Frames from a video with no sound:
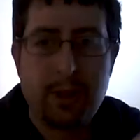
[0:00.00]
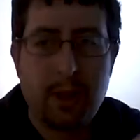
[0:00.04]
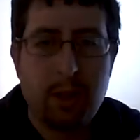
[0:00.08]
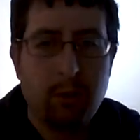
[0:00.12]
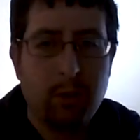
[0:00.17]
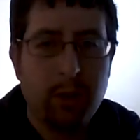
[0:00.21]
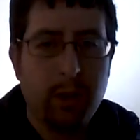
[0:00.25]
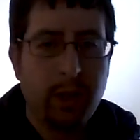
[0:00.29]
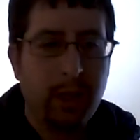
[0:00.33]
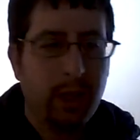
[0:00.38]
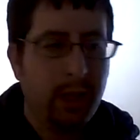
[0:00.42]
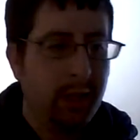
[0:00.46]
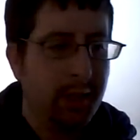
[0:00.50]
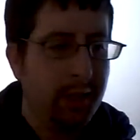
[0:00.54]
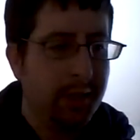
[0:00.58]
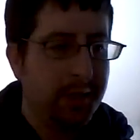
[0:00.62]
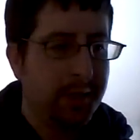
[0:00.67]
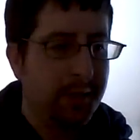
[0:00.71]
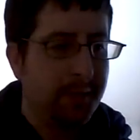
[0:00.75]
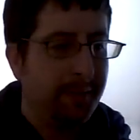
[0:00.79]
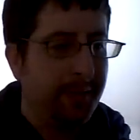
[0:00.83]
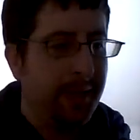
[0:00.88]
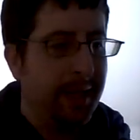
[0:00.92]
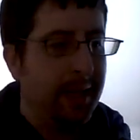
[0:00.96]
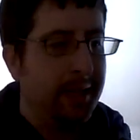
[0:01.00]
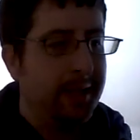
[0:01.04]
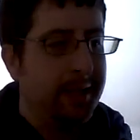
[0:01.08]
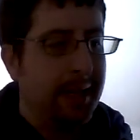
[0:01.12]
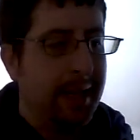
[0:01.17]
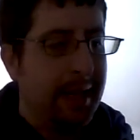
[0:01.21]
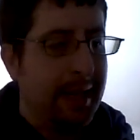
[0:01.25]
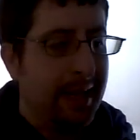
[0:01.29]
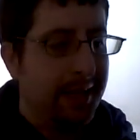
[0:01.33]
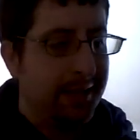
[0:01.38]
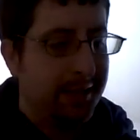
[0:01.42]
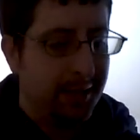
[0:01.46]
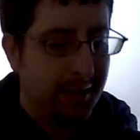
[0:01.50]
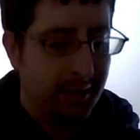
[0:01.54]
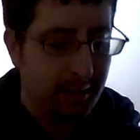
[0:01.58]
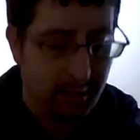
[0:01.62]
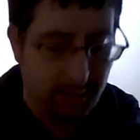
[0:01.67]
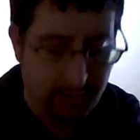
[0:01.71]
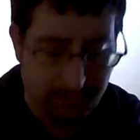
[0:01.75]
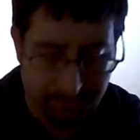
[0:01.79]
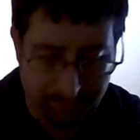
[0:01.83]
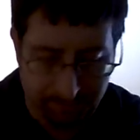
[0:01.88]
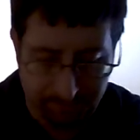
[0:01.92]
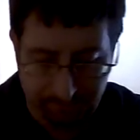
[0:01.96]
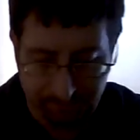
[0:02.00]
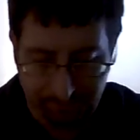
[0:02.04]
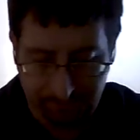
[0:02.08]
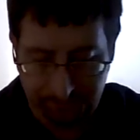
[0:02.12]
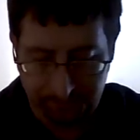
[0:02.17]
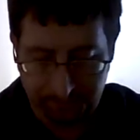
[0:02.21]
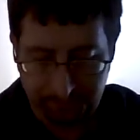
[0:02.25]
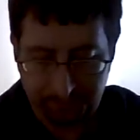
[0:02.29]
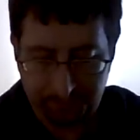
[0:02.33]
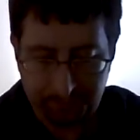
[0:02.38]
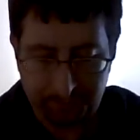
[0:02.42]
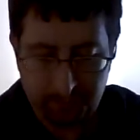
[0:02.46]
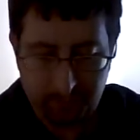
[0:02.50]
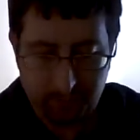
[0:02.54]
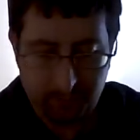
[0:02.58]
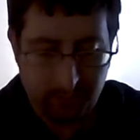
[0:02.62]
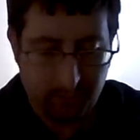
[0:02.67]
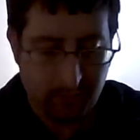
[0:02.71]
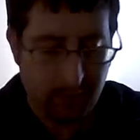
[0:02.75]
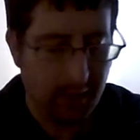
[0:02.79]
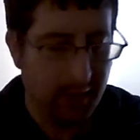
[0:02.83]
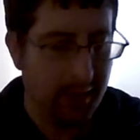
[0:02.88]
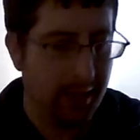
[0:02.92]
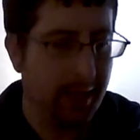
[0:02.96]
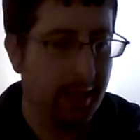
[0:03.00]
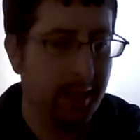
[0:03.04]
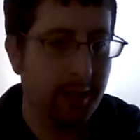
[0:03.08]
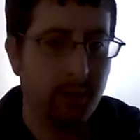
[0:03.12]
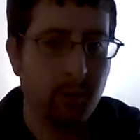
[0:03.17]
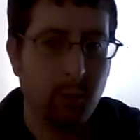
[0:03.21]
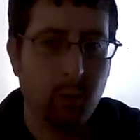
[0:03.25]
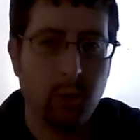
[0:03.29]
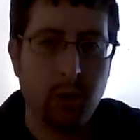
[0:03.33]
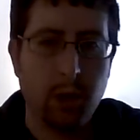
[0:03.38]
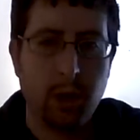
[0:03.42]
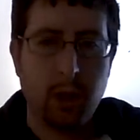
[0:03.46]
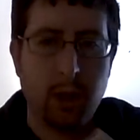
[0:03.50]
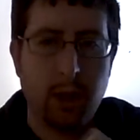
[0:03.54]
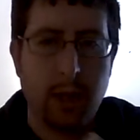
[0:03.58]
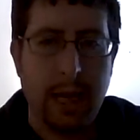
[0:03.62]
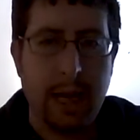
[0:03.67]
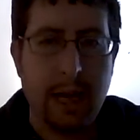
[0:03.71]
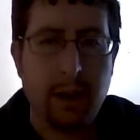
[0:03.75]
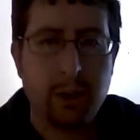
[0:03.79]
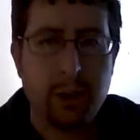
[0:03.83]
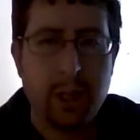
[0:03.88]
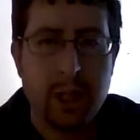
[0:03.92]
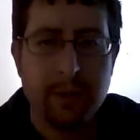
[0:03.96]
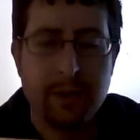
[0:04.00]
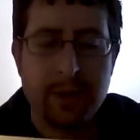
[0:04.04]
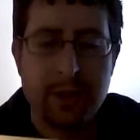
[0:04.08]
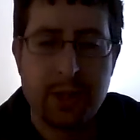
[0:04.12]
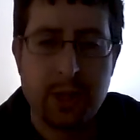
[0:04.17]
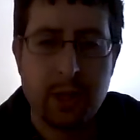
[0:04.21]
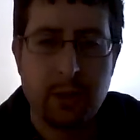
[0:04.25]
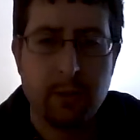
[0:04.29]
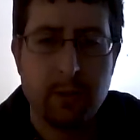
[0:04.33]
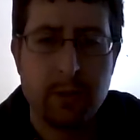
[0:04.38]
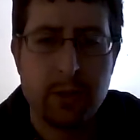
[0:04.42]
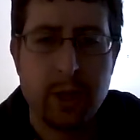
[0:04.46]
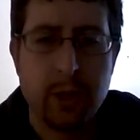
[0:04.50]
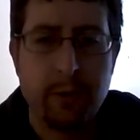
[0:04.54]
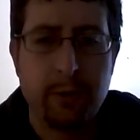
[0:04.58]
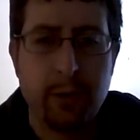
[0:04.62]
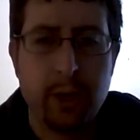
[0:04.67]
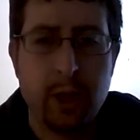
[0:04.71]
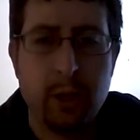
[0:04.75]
artwork is fantastic. And how can you have a Silver Surfer